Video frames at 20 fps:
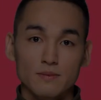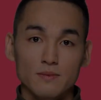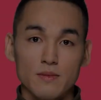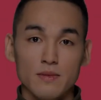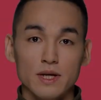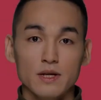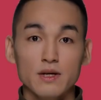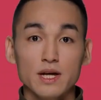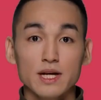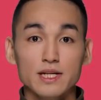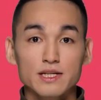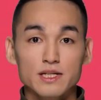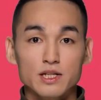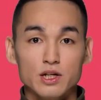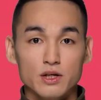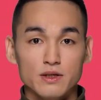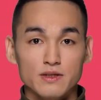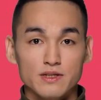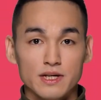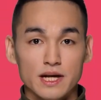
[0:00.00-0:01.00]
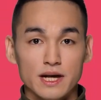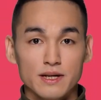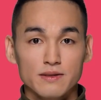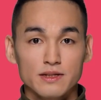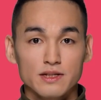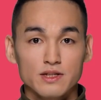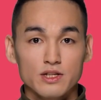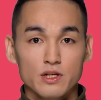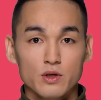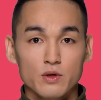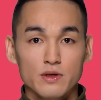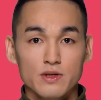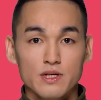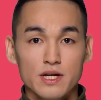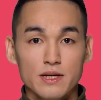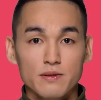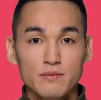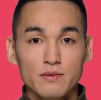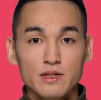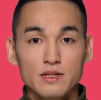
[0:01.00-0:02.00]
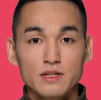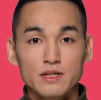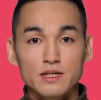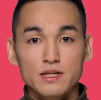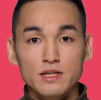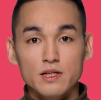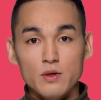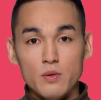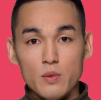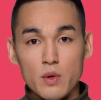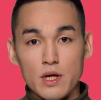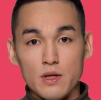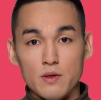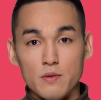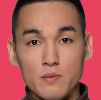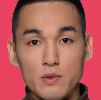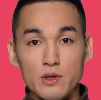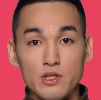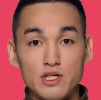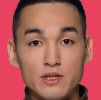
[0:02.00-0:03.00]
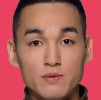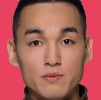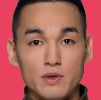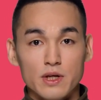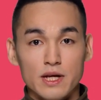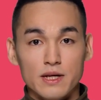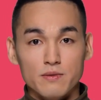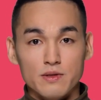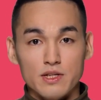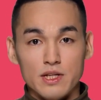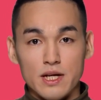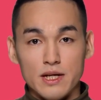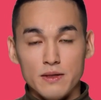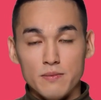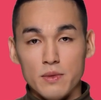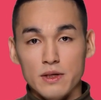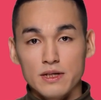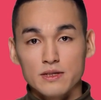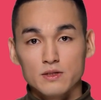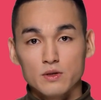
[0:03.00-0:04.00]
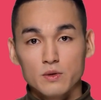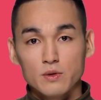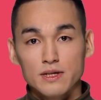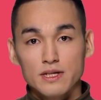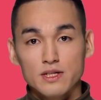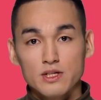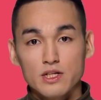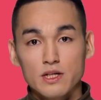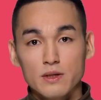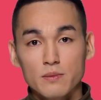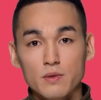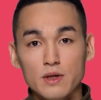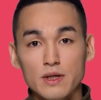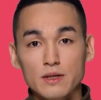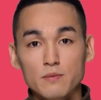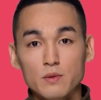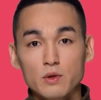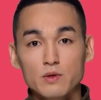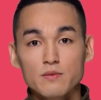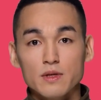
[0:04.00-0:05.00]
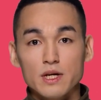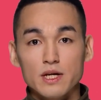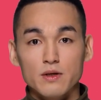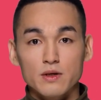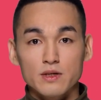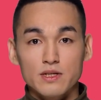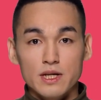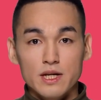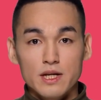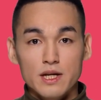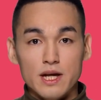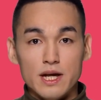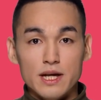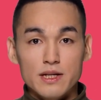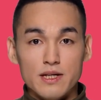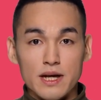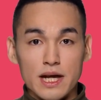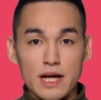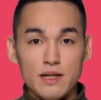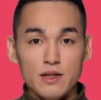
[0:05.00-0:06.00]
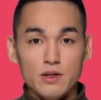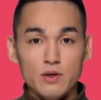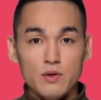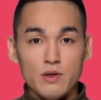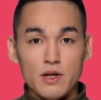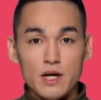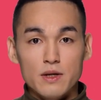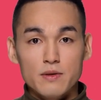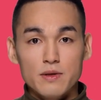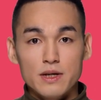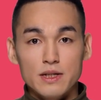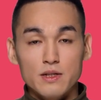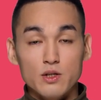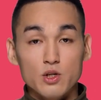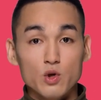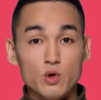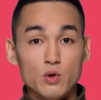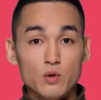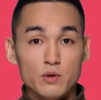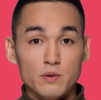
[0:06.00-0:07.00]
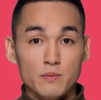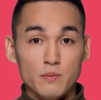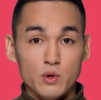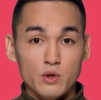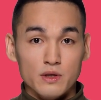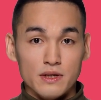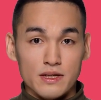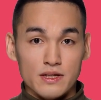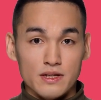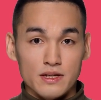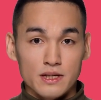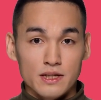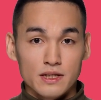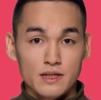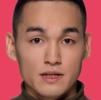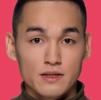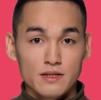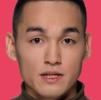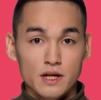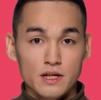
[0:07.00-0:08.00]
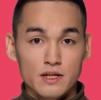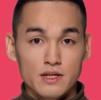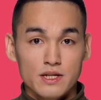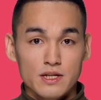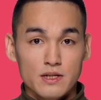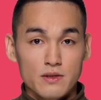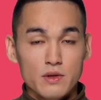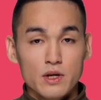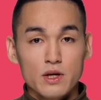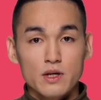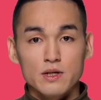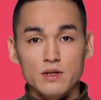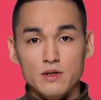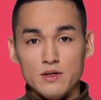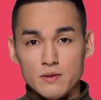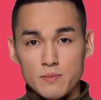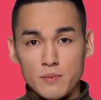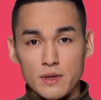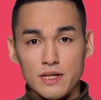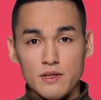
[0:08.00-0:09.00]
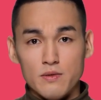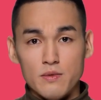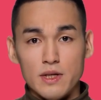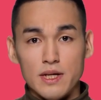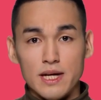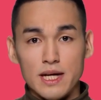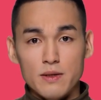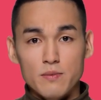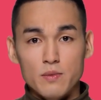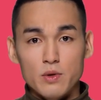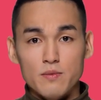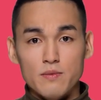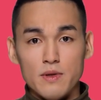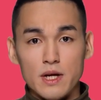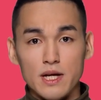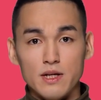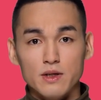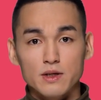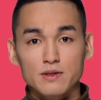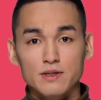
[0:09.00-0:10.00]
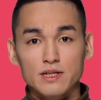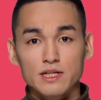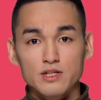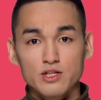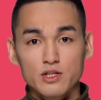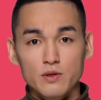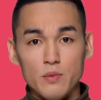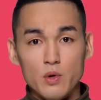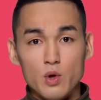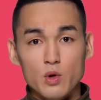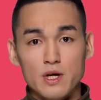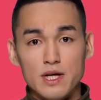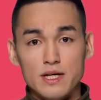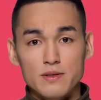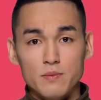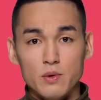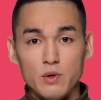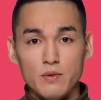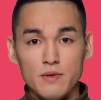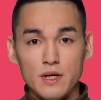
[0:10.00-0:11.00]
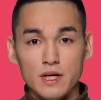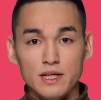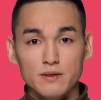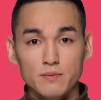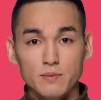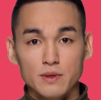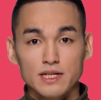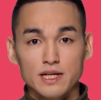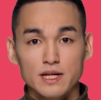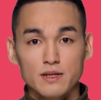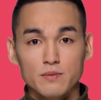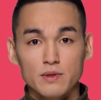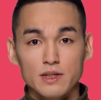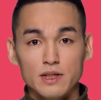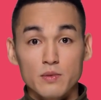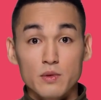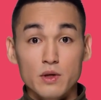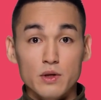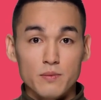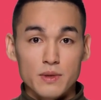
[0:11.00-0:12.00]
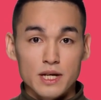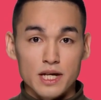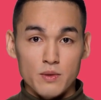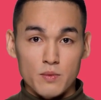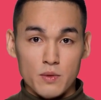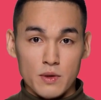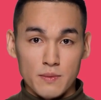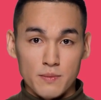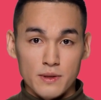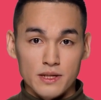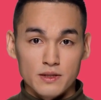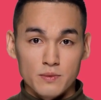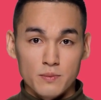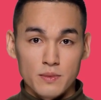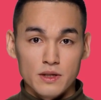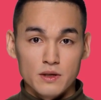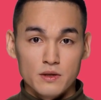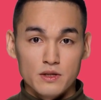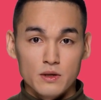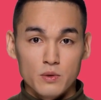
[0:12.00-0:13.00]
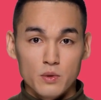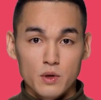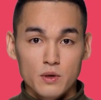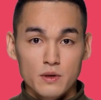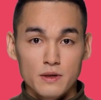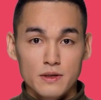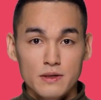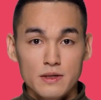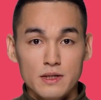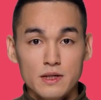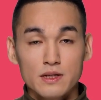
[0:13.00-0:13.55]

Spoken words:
Are there any cons of having a Sonos Amp? Well, receiver amps cannot be as good as separate amplifiers, as it has to accommodate all components. There exists very little space for the amplifier, as small amplifier may not be able to power the big speakers you own.